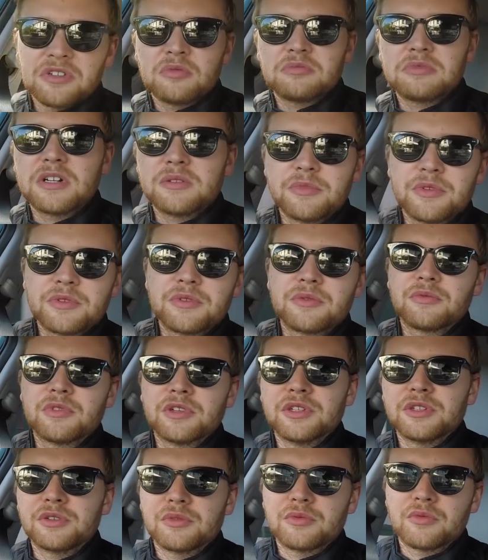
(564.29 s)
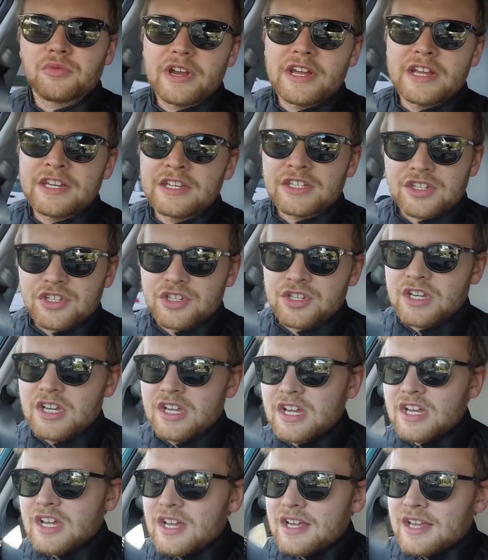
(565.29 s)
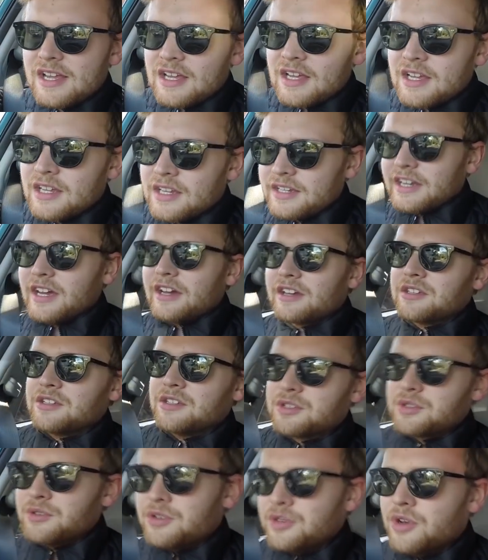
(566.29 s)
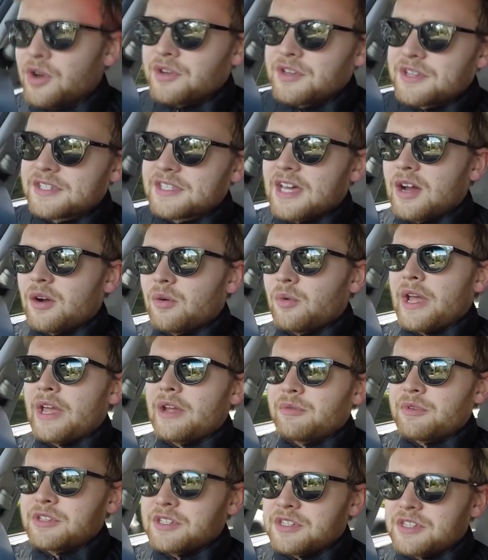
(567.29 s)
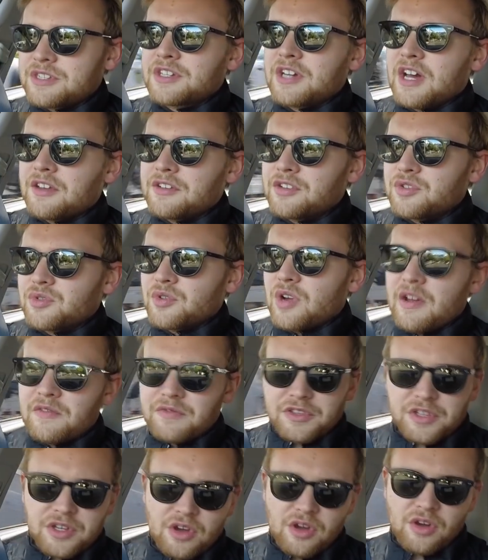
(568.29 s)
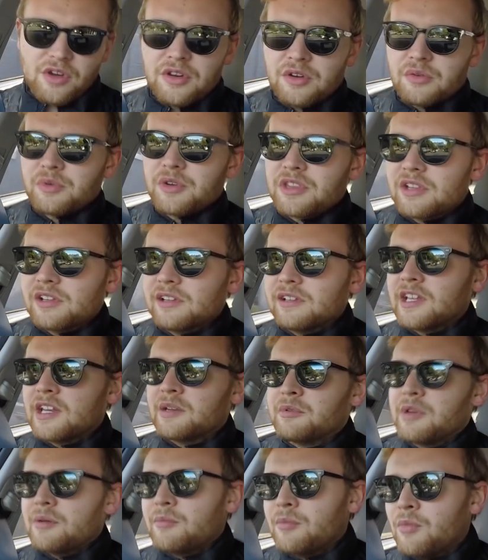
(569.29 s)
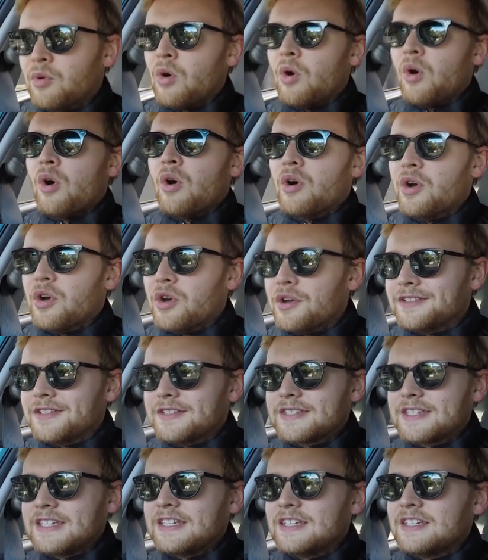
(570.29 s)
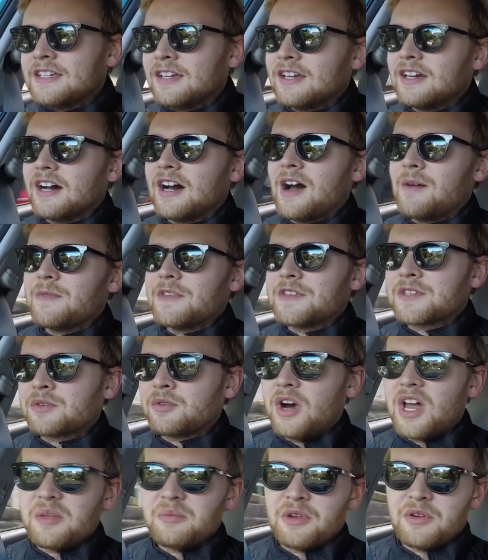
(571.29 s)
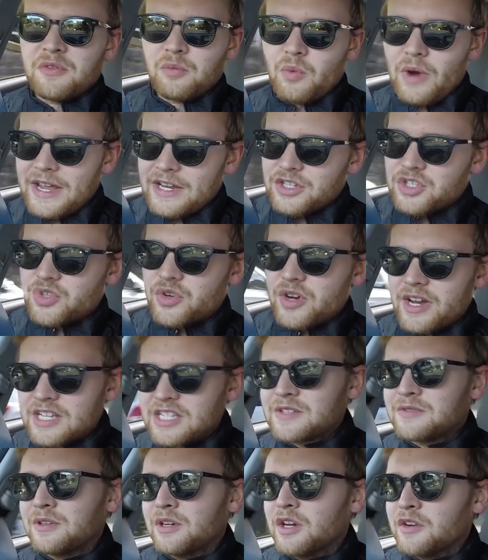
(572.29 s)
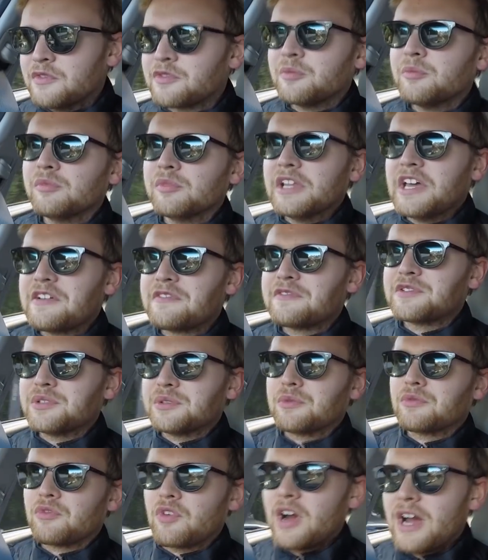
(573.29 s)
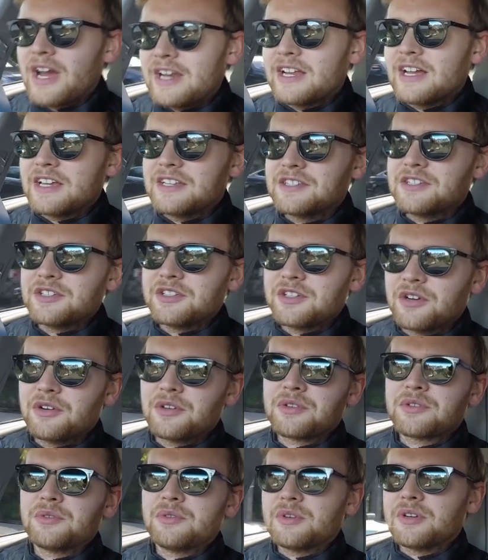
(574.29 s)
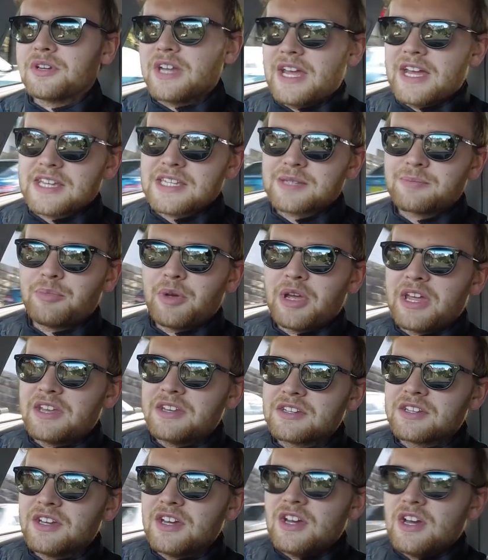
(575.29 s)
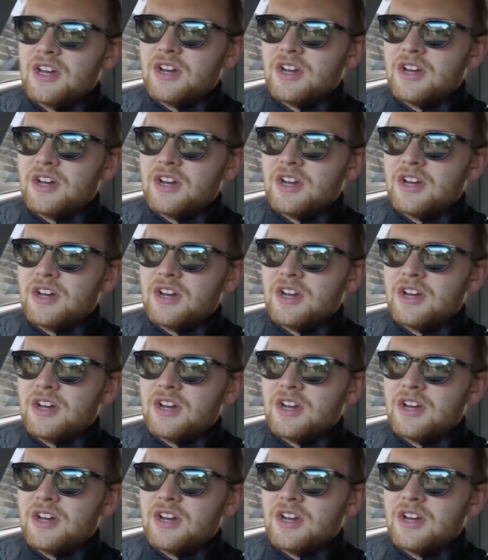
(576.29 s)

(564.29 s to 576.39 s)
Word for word: not one with really good range. Now you do notice that weight when you start to drive the Kona with a little bit more urgency. Um, there's quite a bit of weight transfer from left to right as you go through an S-bend